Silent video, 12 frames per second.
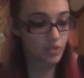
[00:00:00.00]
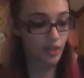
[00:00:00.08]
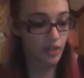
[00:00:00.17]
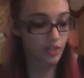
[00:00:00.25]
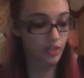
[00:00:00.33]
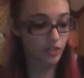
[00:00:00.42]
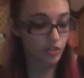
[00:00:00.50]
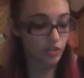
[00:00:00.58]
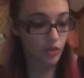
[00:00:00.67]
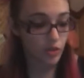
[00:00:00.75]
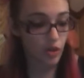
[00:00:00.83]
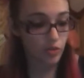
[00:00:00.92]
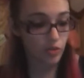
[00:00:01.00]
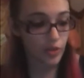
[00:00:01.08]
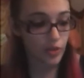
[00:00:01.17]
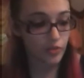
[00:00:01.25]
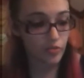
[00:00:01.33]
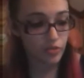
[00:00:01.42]
I did listen to it all the way
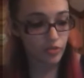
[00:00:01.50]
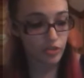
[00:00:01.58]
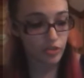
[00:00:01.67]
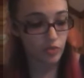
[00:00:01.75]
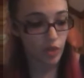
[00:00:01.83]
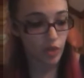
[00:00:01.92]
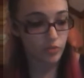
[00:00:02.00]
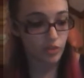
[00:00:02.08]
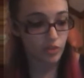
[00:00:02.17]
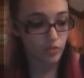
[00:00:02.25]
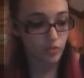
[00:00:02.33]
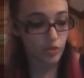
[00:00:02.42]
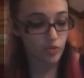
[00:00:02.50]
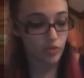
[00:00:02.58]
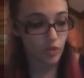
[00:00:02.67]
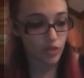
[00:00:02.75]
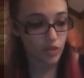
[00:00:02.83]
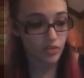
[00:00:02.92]
through, listen to a couple songs more than
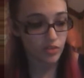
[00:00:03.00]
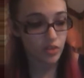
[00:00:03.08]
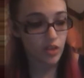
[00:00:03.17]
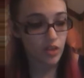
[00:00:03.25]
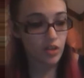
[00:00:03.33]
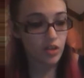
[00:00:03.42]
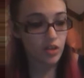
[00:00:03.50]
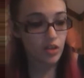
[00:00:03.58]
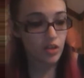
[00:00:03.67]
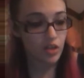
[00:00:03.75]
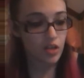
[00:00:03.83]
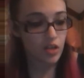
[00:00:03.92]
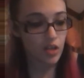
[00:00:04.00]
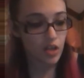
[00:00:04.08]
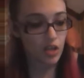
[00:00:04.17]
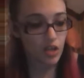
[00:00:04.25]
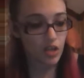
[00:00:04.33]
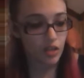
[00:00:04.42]
once,
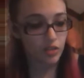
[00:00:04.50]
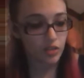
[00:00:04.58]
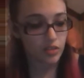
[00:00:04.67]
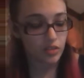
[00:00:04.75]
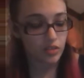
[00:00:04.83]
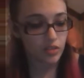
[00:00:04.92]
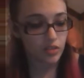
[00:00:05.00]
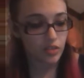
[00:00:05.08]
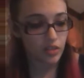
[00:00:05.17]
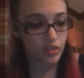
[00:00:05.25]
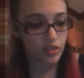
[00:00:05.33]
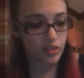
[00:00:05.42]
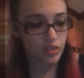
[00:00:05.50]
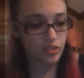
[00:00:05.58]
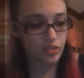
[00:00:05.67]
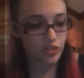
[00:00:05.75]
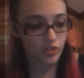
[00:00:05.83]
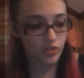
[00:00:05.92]
and
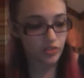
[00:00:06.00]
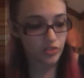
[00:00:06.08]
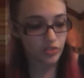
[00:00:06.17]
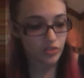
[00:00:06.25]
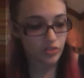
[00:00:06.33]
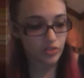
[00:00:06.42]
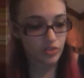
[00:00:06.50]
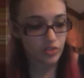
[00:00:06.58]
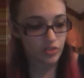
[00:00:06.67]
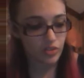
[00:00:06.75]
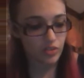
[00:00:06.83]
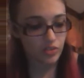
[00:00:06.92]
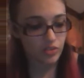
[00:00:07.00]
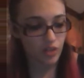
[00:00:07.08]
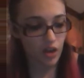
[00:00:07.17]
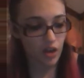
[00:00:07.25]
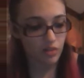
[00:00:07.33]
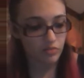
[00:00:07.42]
just, it's
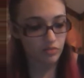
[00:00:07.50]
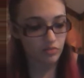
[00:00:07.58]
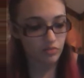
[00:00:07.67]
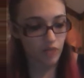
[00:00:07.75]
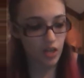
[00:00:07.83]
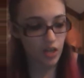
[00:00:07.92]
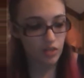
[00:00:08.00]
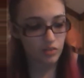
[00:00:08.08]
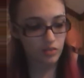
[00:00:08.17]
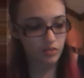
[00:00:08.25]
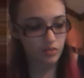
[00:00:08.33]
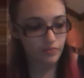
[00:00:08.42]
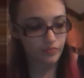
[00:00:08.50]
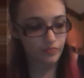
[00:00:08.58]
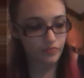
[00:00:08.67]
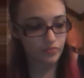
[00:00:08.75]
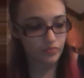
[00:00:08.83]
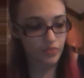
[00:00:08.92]
not right.
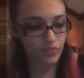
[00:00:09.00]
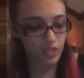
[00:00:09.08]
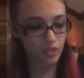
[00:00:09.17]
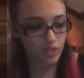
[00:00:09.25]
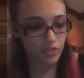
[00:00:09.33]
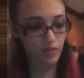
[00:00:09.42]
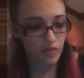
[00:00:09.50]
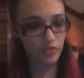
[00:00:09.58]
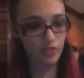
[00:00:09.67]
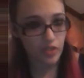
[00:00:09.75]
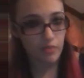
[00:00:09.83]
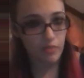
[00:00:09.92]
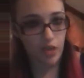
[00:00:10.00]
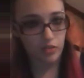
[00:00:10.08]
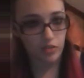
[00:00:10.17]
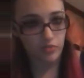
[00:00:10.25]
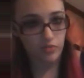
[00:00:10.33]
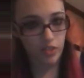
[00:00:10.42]
It doesn't have the same
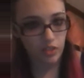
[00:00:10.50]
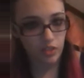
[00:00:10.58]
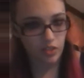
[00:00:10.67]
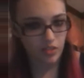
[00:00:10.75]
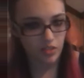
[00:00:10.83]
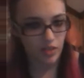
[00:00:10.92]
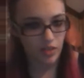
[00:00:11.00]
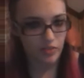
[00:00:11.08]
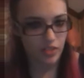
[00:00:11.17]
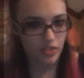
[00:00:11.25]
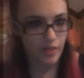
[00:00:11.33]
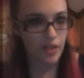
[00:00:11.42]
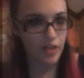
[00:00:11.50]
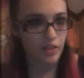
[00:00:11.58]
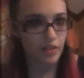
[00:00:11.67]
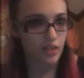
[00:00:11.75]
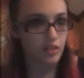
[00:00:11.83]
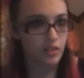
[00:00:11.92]
magic feeling, it doesn't have the same
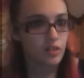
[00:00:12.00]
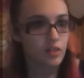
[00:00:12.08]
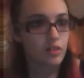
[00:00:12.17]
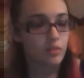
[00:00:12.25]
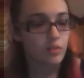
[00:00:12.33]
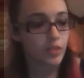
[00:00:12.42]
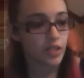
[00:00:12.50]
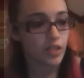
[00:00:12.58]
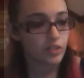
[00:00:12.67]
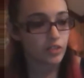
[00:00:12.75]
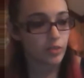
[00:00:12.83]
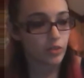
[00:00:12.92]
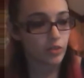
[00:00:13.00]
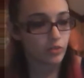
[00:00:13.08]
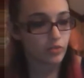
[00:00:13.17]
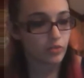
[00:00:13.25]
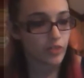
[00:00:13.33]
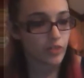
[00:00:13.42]
anything, but that's going to be a whole
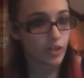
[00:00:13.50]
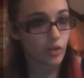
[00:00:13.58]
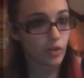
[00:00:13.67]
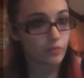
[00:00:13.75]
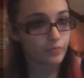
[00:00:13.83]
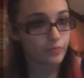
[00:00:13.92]
new video.